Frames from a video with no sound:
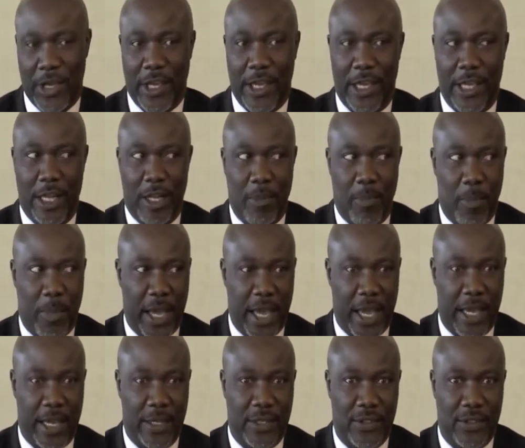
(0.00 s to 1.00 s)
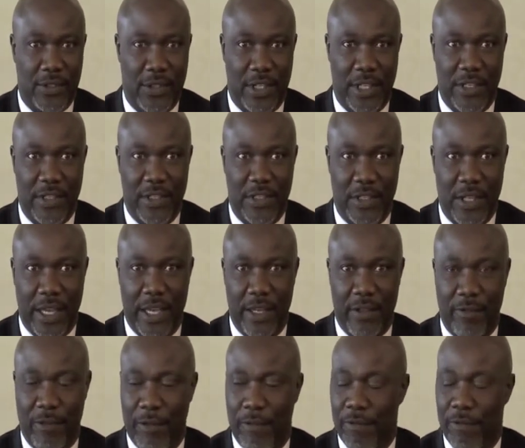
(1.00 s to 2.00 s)
In the past, the
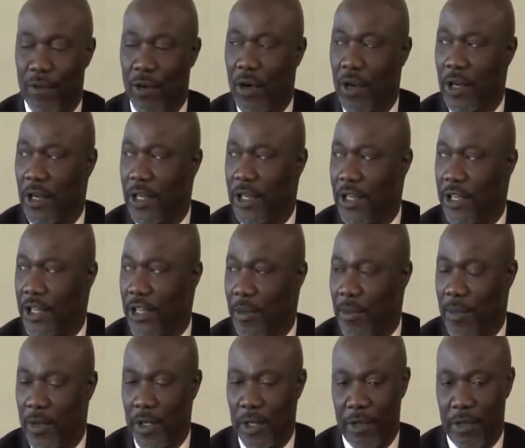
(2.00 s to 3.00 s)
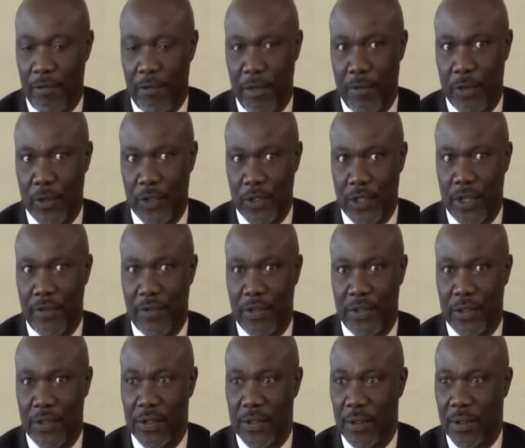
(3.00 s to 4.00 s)
incentive for fraud in a
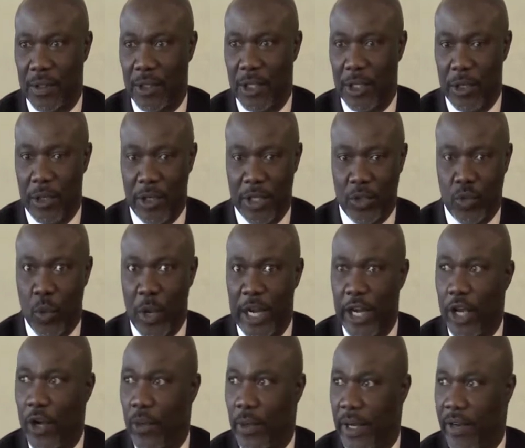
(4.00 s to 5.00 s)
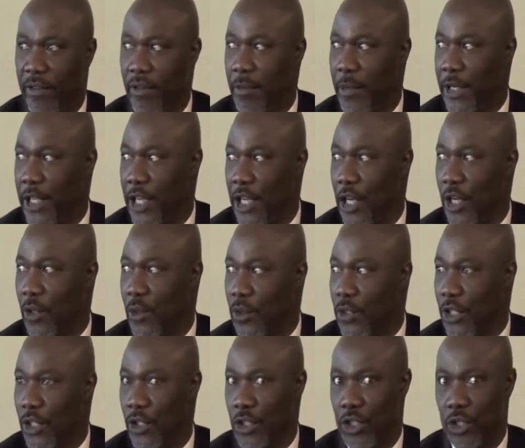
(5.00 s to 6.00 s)
fee-for-service is well known. Everybody knows.
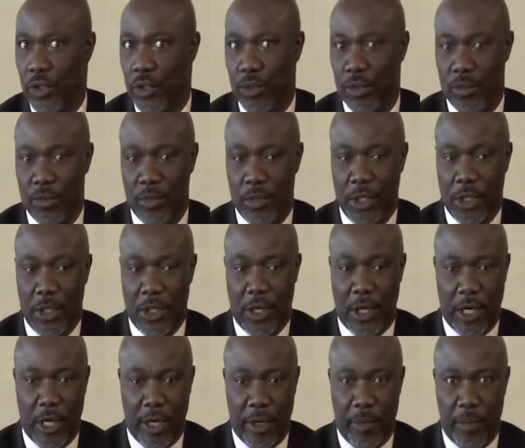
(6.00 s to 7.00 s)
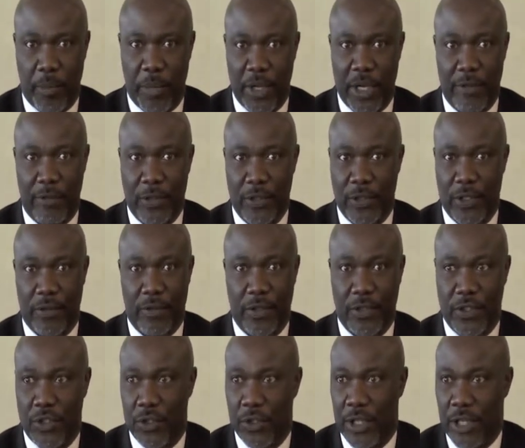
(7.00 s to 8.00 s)
You bill for
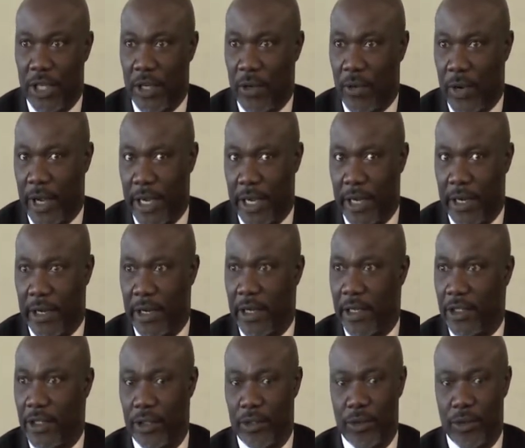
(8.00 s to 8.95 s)
services you didn't render.